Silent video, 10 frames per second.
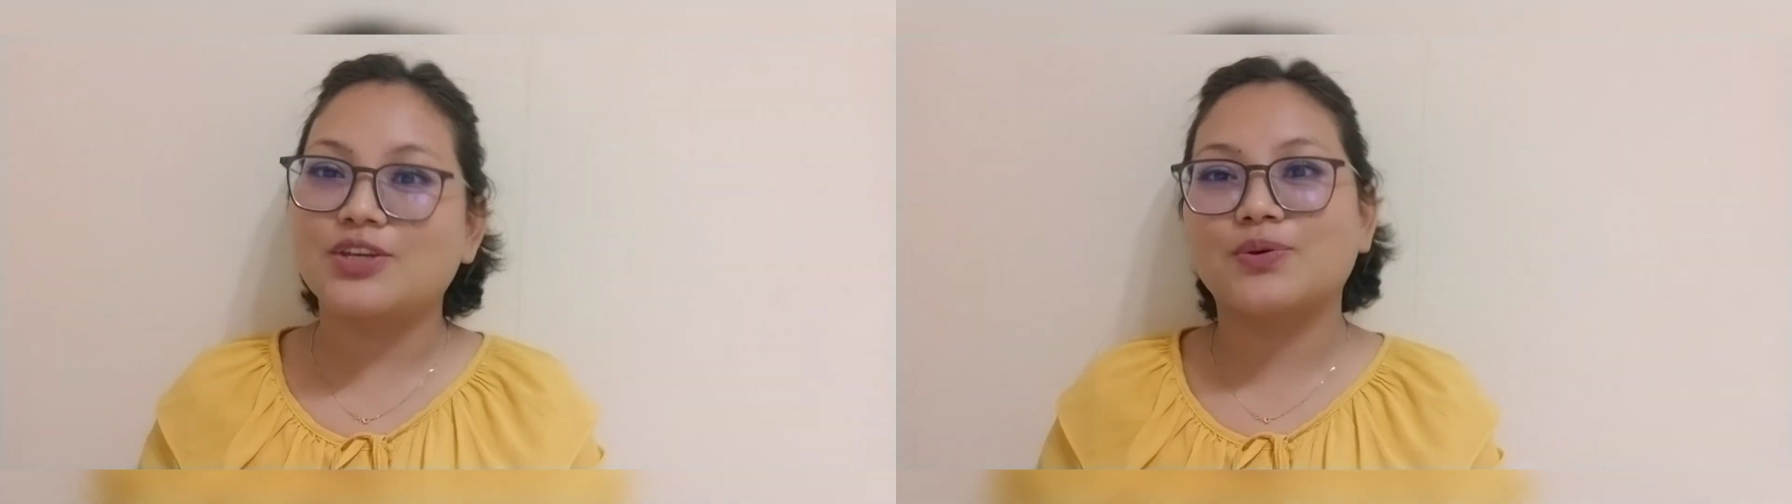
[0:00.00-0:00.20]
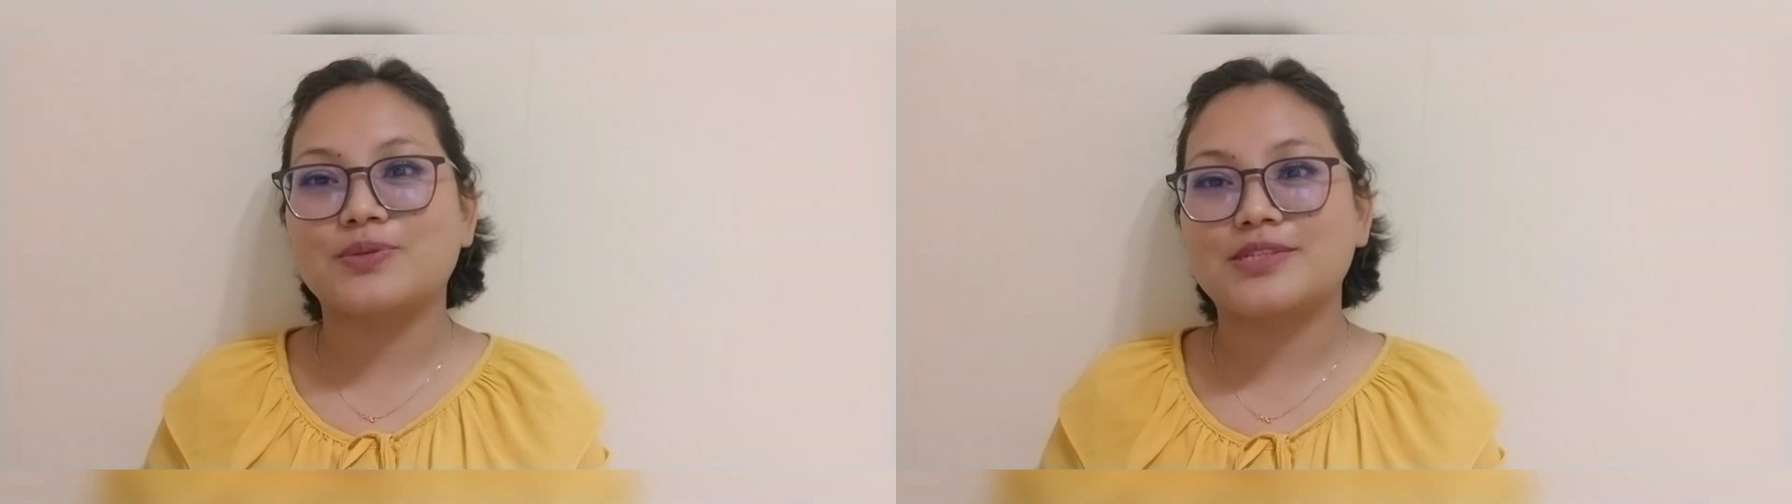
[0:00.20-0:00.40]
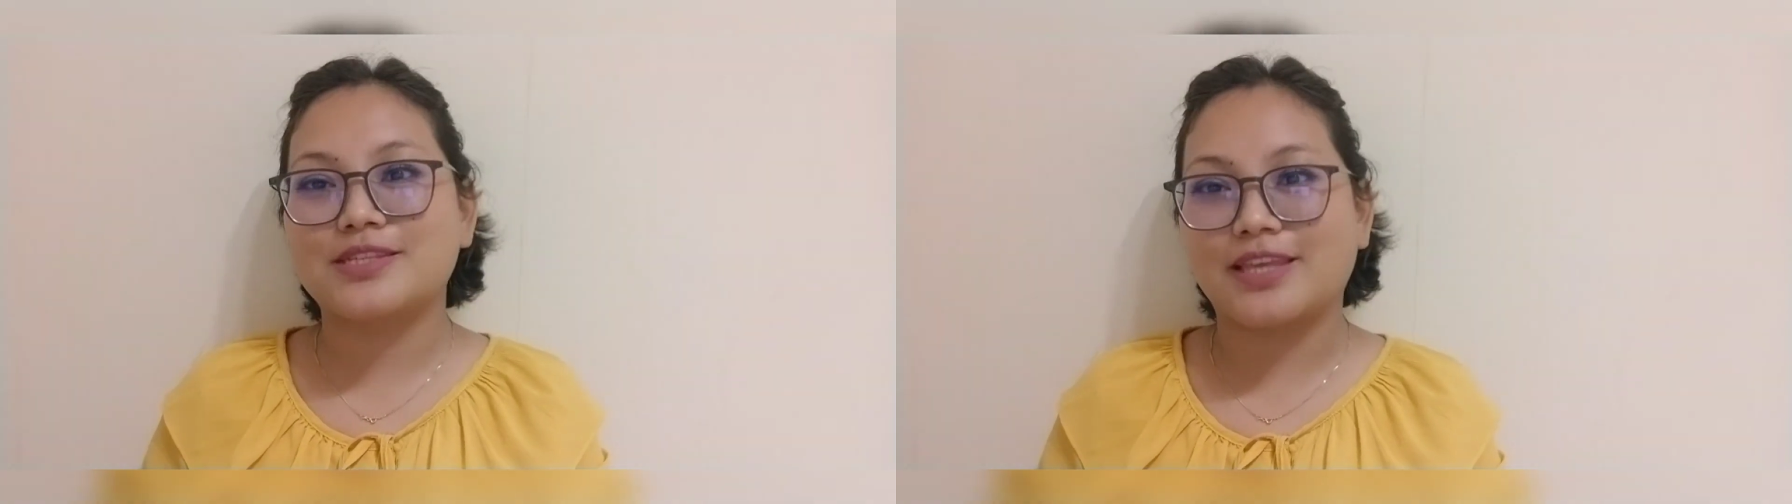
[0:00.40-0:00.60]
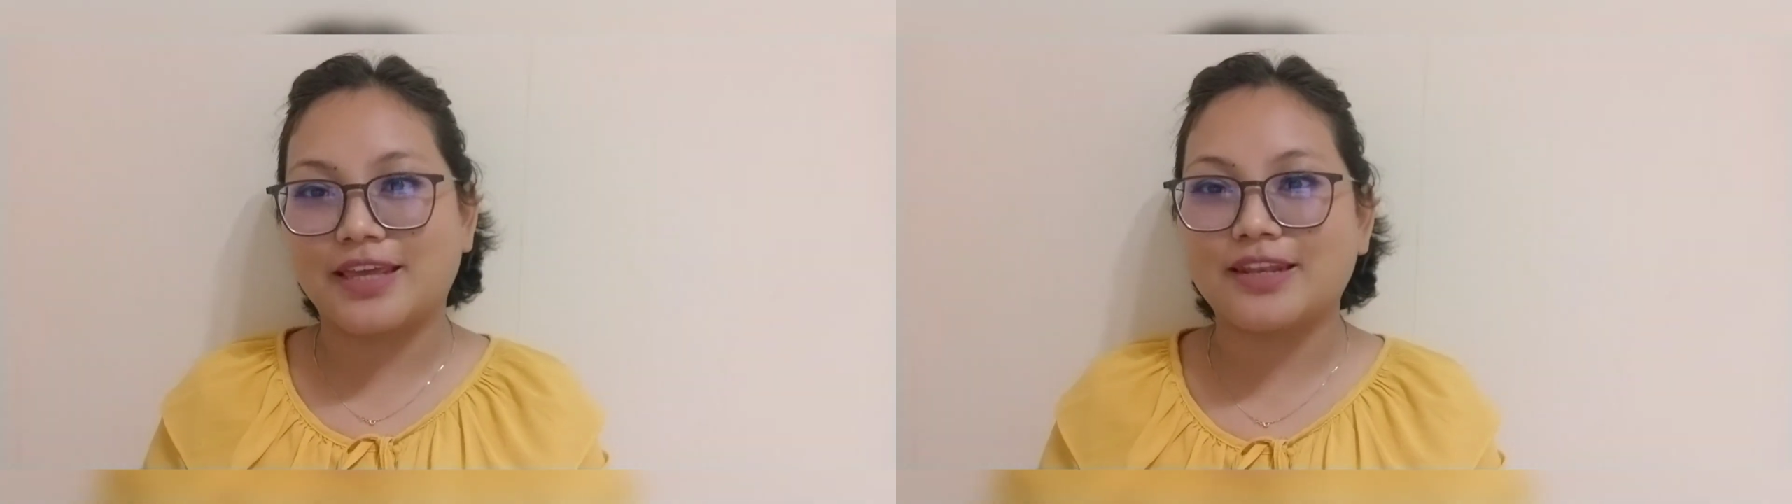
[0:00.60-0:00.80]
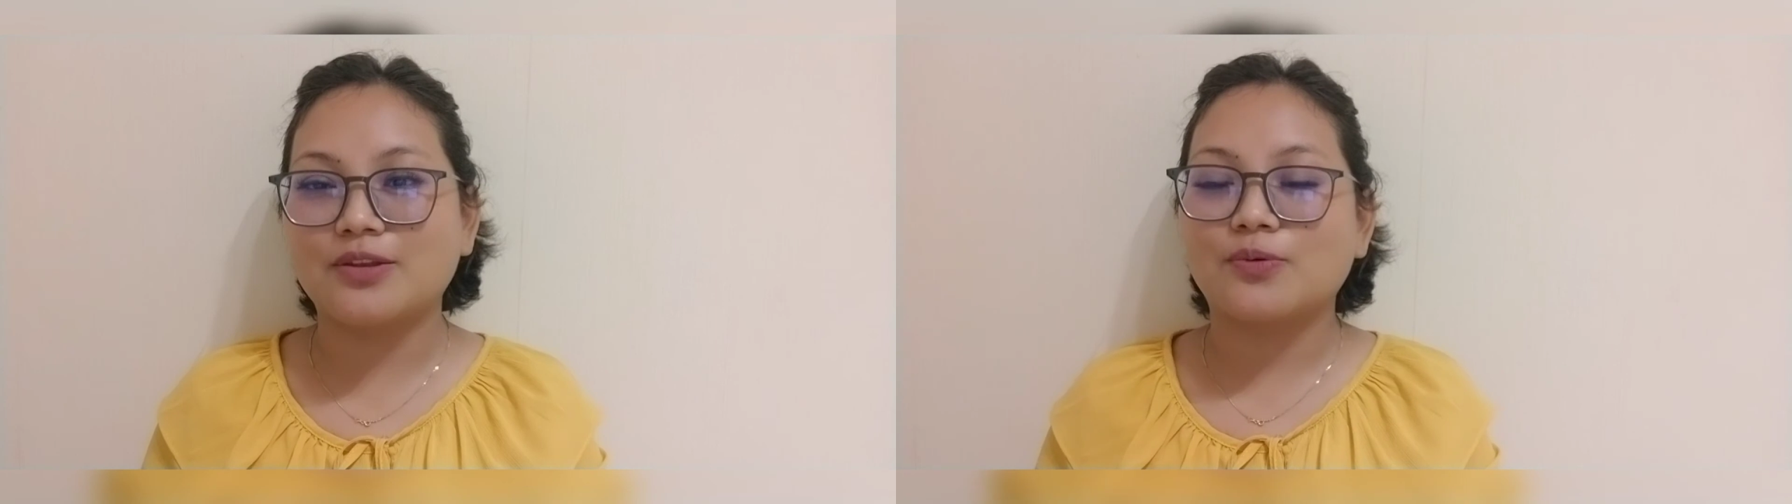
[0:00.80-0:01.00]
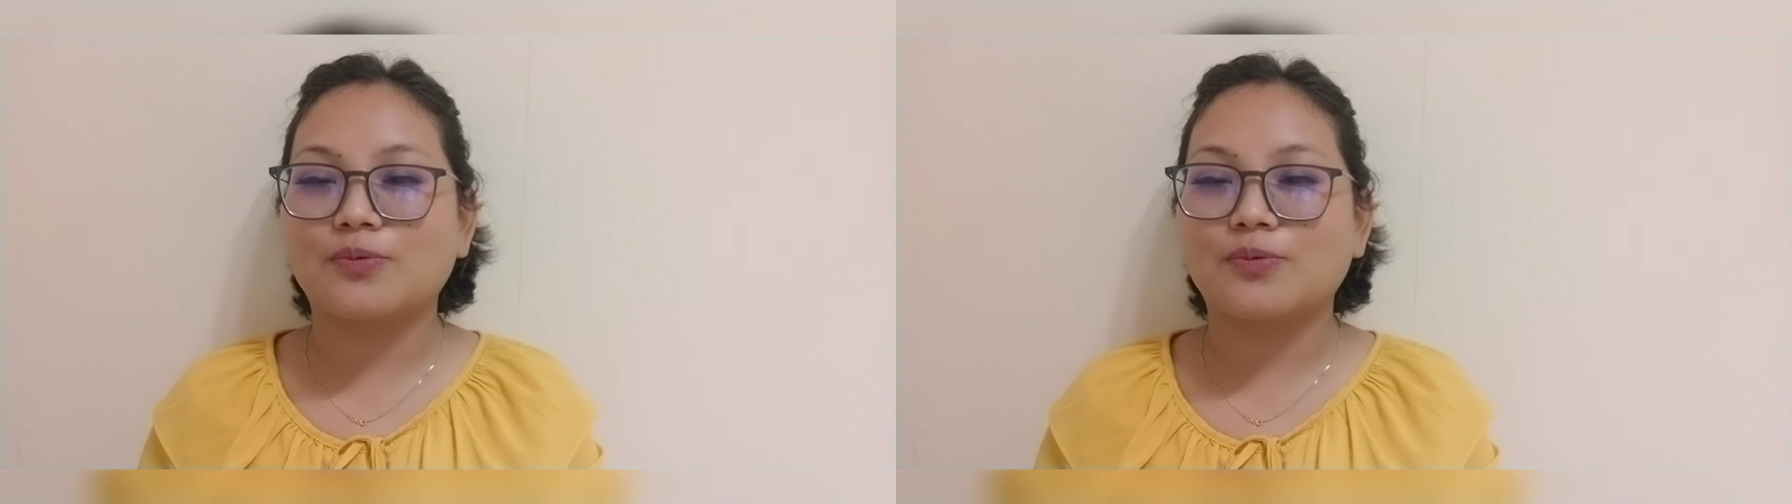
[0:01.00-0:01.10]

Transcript: your skin